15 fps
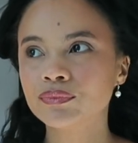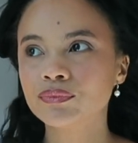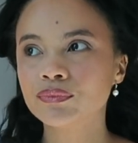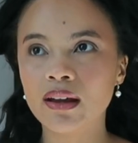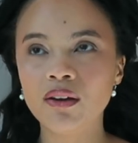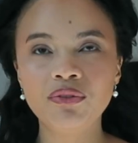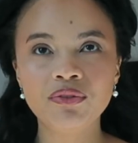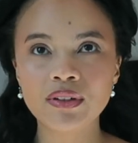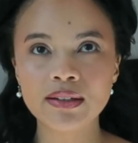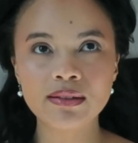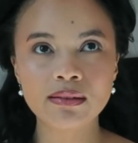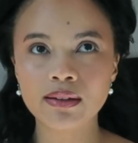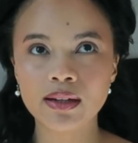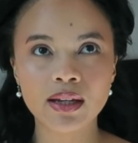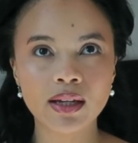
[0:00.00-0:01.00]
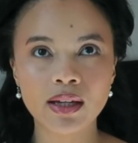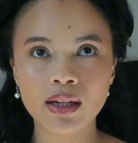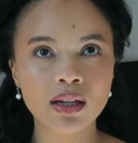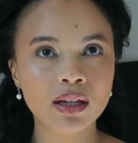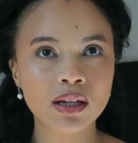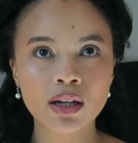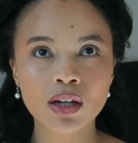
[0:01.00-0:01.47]

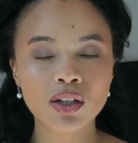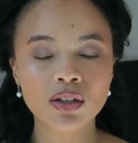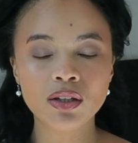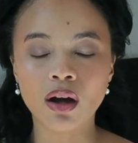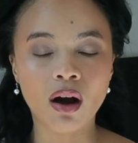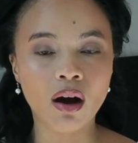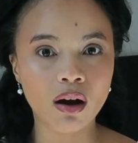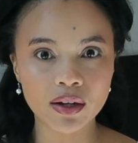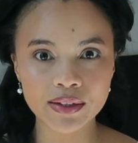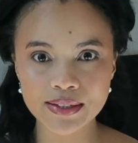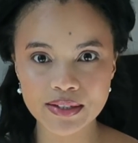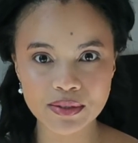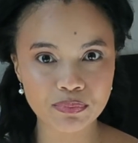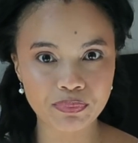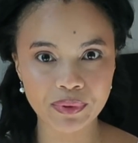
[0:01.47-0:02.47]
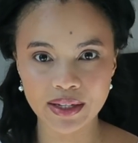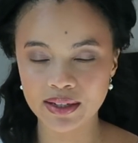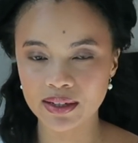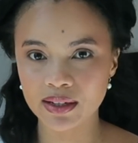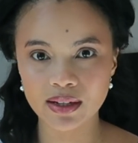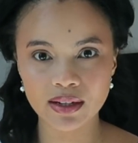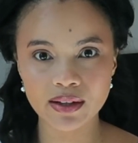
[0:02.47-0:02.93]
Definitely yards
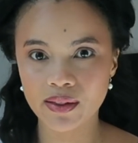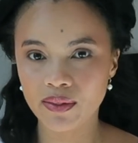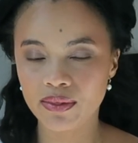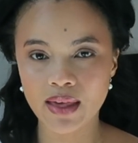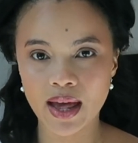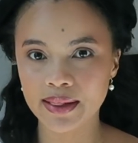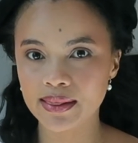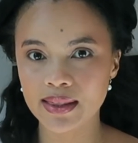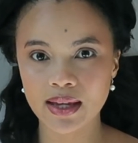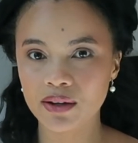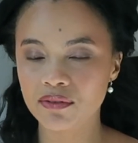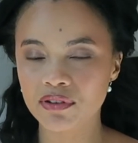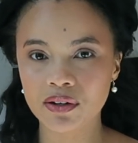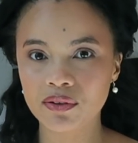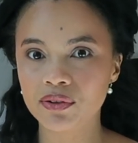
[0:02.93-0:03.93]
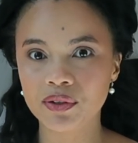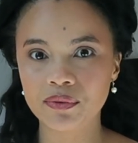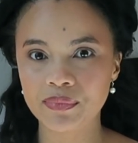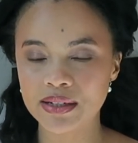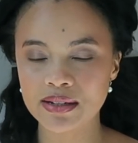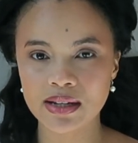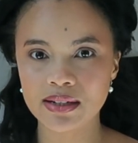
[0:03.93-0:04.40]
bigger than the
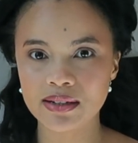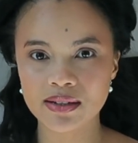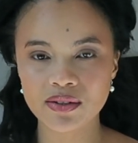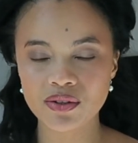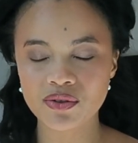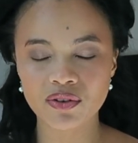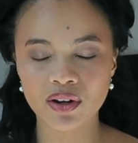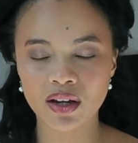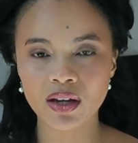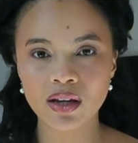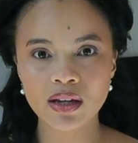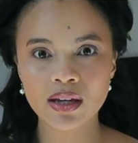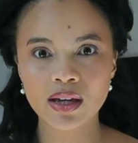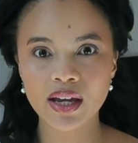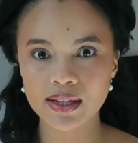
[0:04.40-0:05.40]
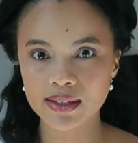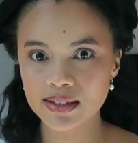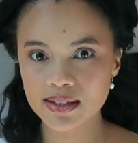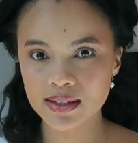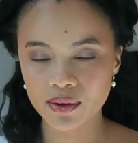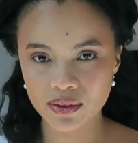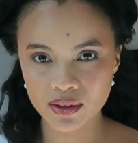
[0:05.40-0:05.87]
recruitment industry in
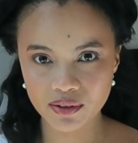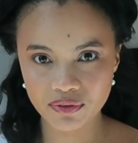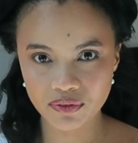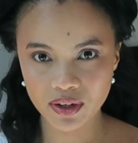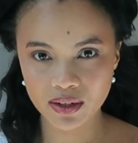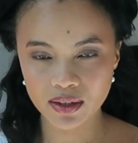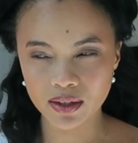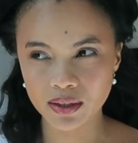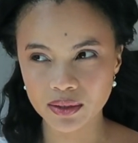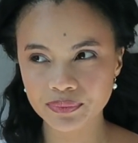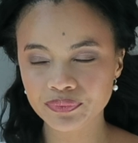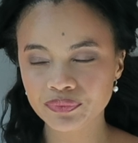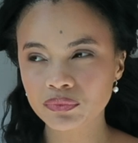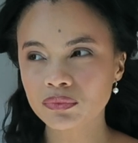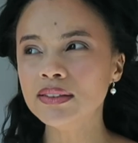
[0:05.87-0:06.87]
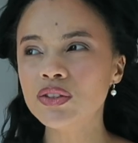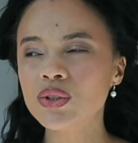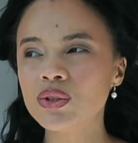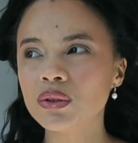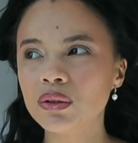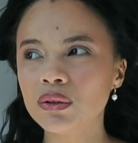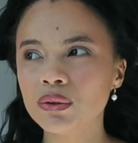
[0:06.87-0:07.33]
South Africa. And
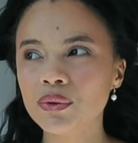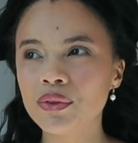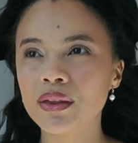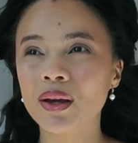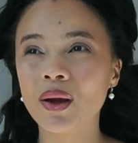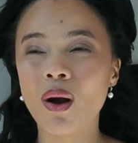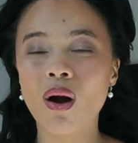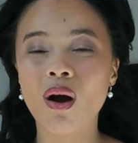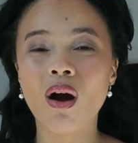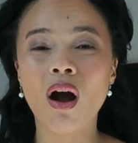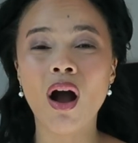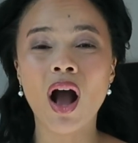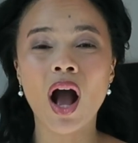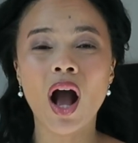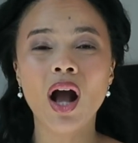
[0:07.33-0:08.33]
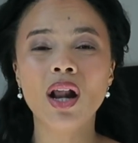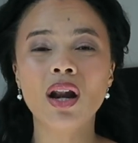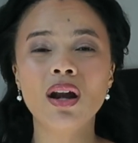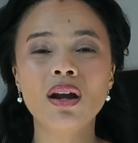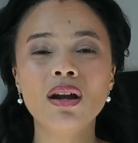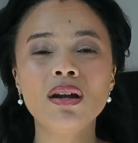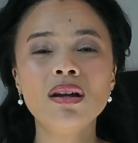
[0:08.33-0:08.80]
so there are a
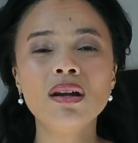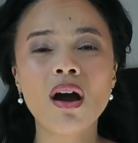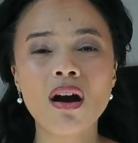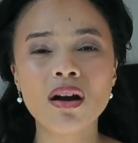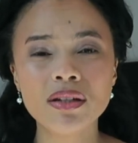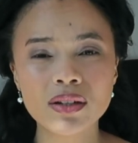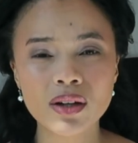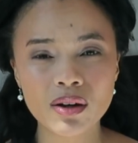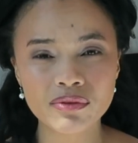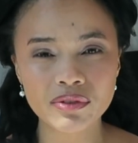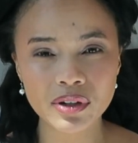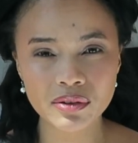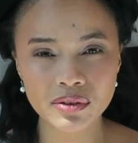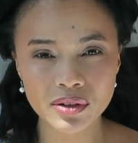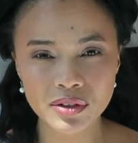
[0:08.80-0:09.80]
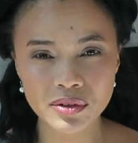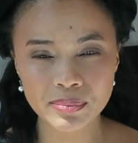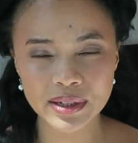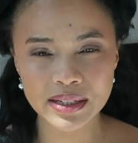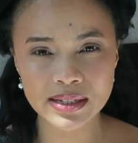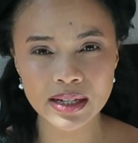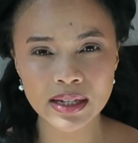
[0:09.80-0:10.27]
lot of
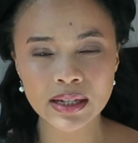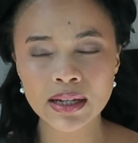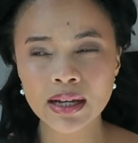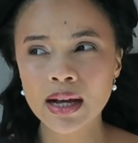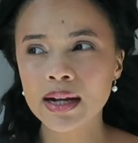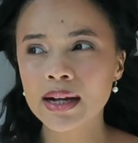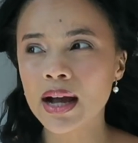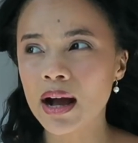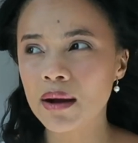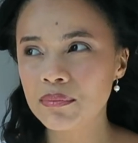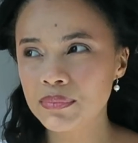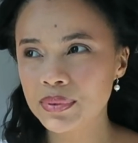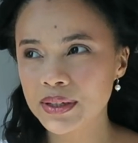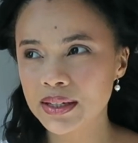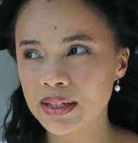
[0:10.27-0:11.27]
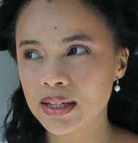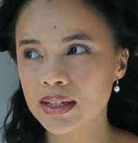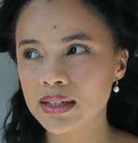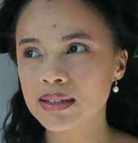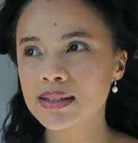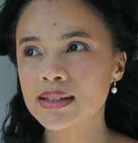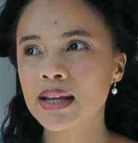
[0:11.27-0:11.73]
recruitment
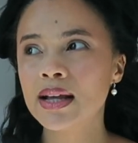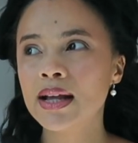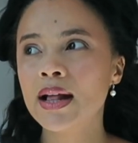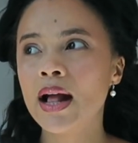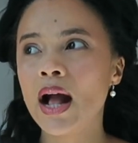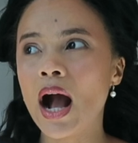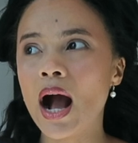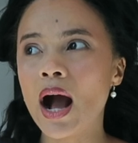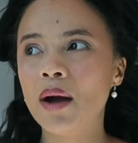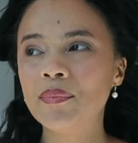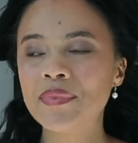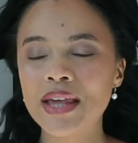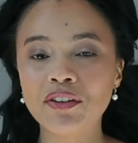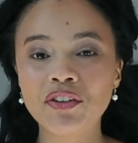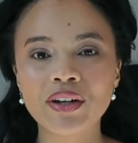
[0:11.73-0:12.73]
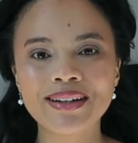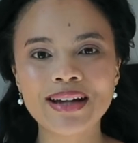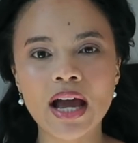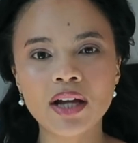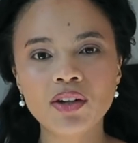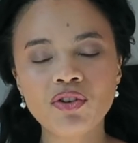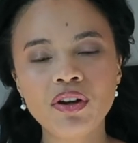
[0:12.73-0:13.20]
companies that you can
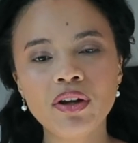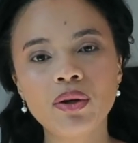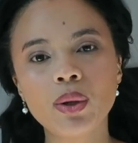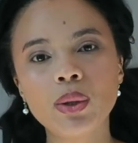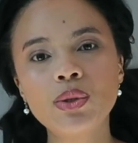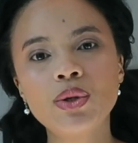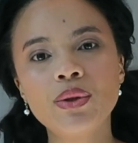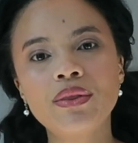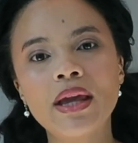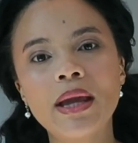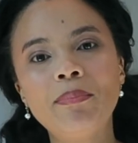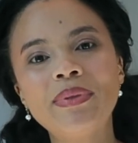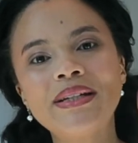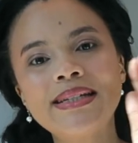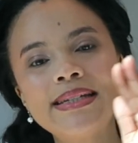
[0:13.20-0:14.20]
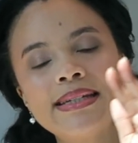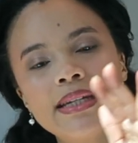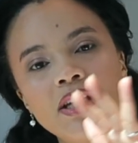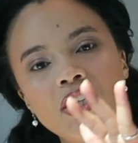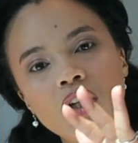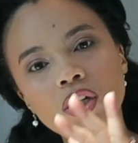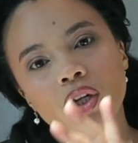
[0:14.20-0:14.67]
actually go to their
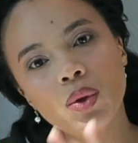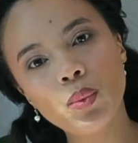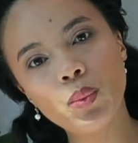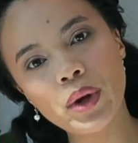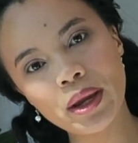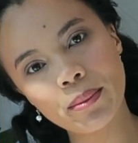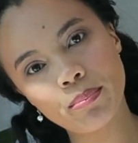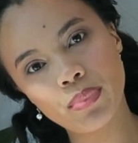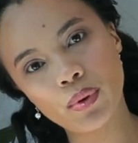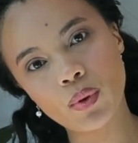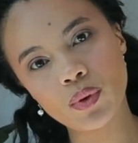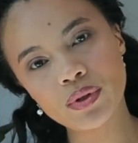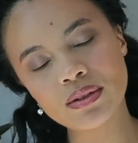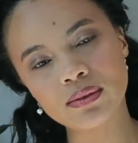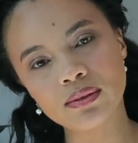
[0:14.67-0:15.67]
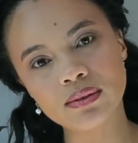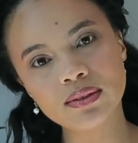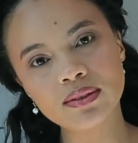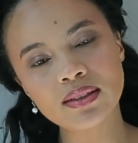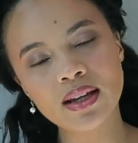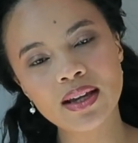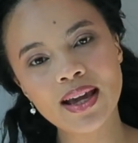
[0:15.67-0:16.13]
particular web portals,